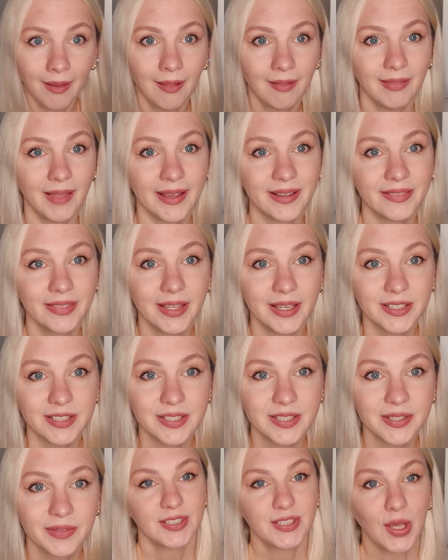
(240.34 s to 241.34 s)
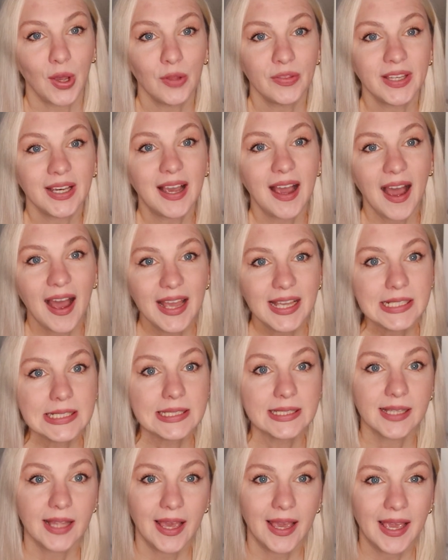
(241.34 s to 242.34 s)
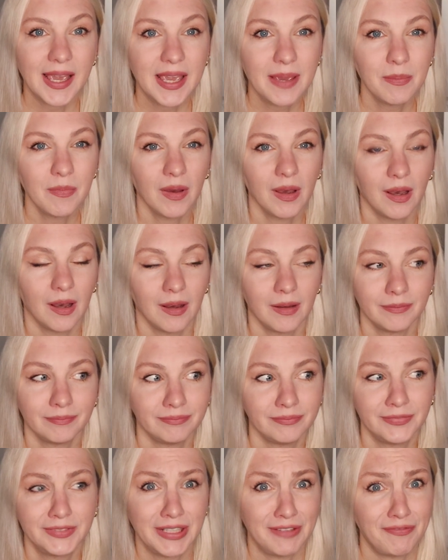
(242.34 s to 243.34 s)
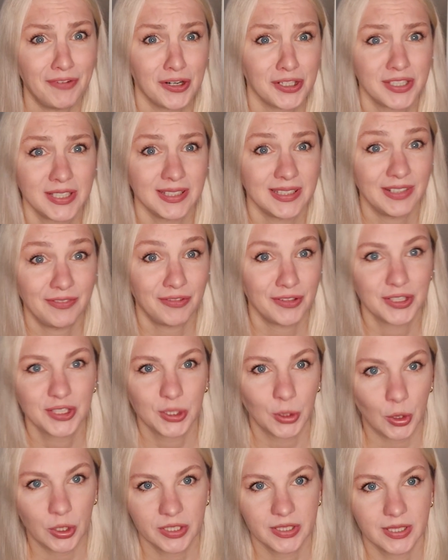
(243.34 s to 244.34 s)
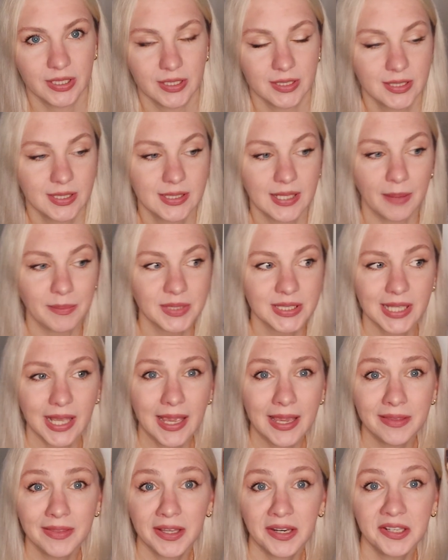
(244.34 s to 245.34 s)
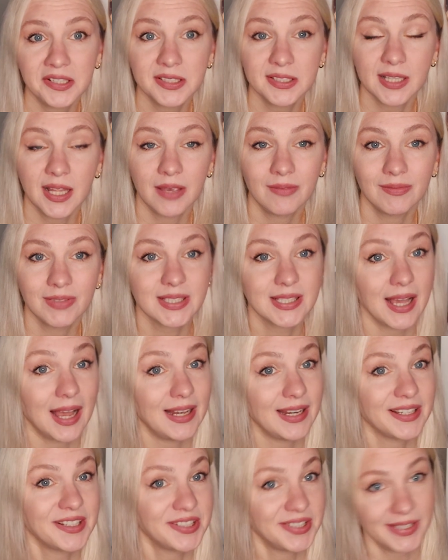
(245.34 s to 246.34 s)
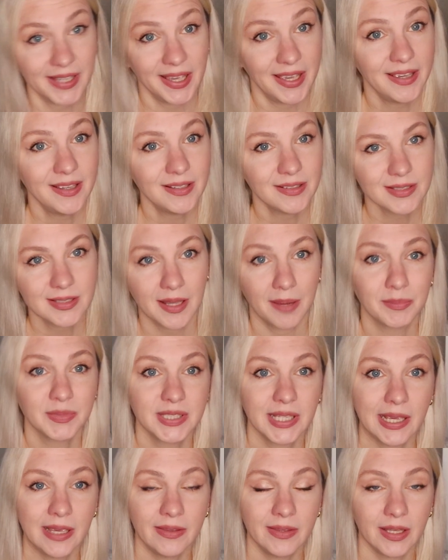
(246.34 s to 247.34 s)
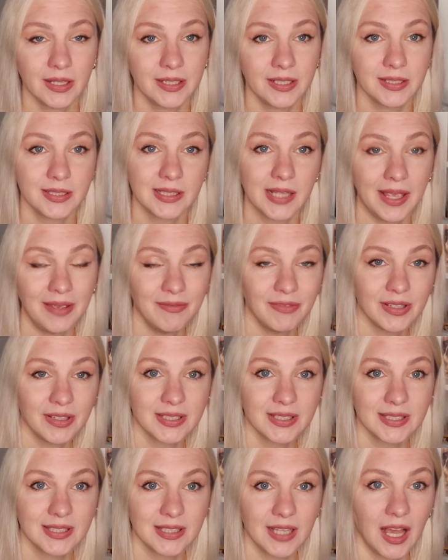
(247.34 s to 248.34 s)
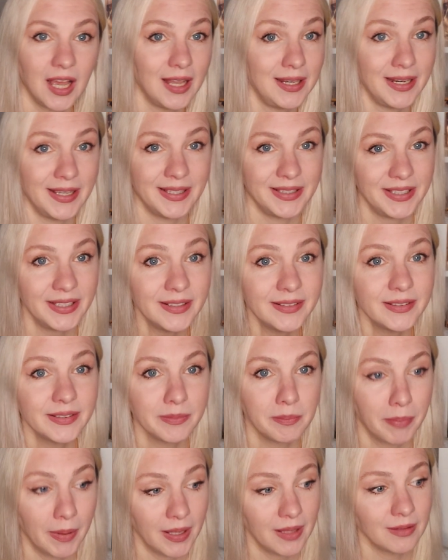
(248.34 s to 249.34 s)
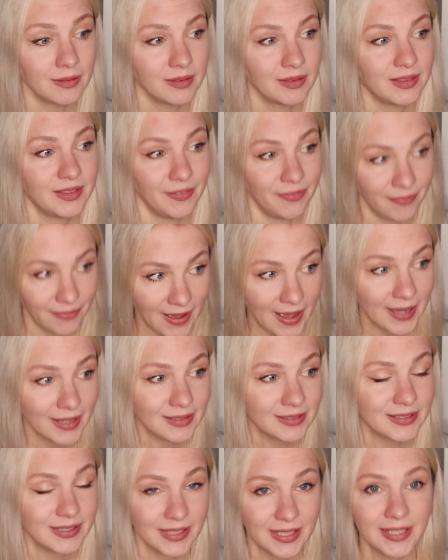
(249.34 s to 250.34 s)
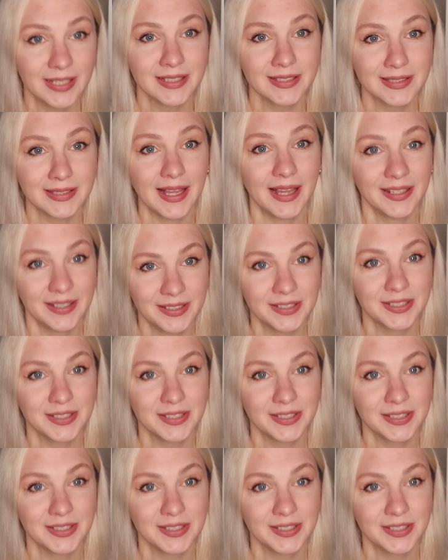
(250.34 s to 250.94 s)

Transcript: like this. So the guy's name differs in different sources. Some say that his name was Alexei, some say that his name was Leonid, but the fact is that